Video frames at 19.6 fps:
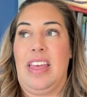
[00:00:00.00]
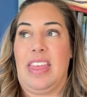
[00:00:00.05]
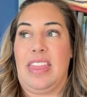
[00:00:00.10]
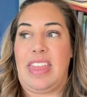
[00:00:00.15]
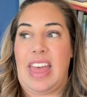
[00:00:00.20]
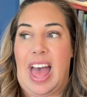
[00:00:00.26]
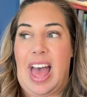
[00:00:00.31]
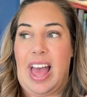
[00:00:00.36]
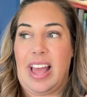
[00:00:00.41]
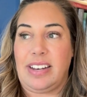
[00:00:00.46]

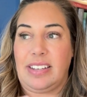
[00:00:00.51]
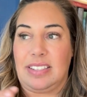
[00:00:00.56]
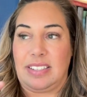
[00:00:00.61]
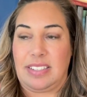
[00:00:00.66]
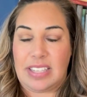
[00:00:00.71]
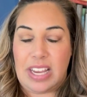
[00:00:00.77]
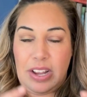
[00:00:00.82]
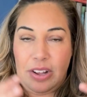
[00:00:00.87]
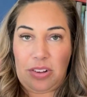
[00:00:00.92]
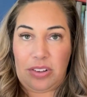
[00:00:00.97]
that
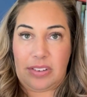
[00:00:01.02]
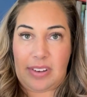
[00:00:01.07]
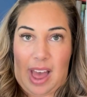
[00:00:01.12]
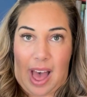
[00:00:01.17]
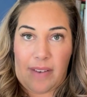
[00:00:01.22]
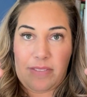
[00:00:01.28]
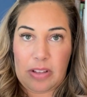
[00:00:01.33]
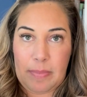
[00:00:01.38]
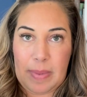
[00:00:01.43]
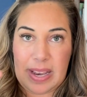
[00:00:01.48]
single
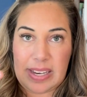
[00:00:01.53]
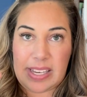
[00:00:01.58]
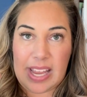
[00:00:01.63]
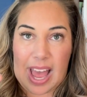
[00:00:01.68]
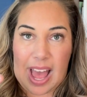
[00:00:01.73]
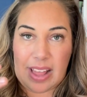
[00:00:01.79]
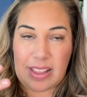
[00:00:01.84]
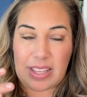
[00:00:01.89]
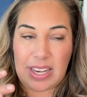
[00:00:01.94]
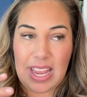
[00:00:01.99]
novel
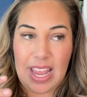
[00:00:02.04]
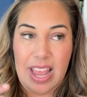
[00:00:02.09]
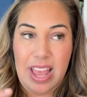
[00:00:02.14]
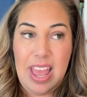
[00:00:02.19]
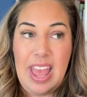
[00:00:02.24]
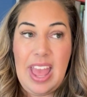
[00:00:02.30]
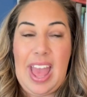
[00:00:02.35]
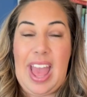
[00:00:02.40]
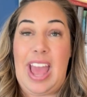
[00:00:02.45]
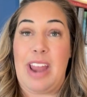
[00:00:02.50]
mentality
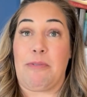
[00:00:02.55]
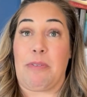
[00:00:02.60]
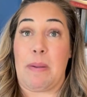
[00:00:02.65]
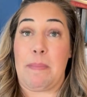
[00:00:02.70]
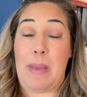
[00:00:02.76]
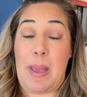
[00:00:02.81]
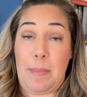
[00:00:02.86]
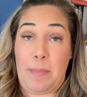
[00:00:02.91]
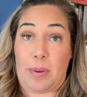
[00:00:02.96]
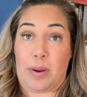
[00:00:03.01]
and
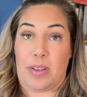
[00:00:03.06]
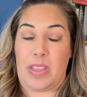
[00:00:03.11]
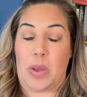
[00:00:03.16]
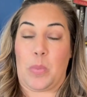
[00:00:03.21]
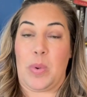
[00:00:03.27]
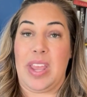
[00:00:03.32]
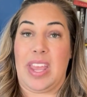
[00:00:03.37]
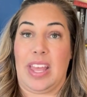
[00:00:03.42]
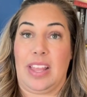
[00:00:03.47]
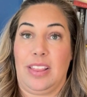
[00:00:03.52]
remember that
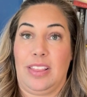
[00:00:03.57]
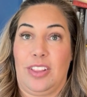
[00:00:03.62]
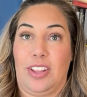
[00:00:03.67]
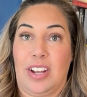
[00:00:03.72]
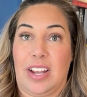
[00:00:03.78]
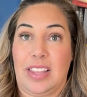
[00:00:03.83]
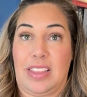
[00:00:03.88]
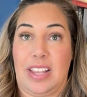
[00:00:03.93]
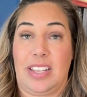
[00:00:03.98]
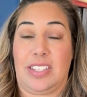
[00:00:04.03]
we can
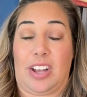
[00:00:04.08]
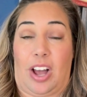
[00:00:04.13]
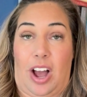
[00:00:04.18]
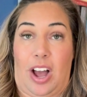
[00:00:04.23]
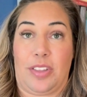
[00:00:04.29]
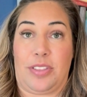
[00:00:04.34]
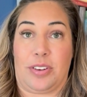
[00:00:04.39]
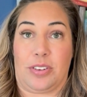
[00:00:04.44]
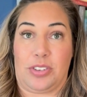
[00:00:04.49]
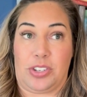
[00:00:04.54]
look at these
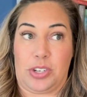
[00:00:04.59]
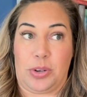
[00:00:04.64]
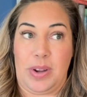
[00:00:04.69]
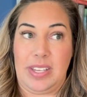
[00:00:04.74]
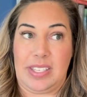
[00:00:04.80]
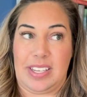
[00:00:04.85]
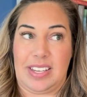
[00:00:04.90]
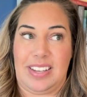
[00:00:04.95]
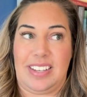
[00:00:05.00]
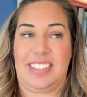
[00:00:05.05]
authors'
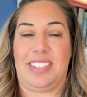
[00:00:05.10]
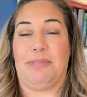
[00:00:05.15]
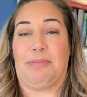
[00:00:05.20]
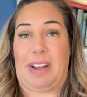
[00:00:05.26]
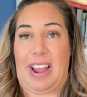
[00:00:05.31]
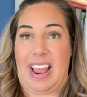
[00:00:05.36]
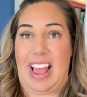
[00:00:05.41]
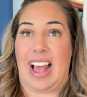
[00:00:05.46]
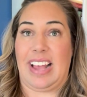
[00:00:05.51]
choices, right?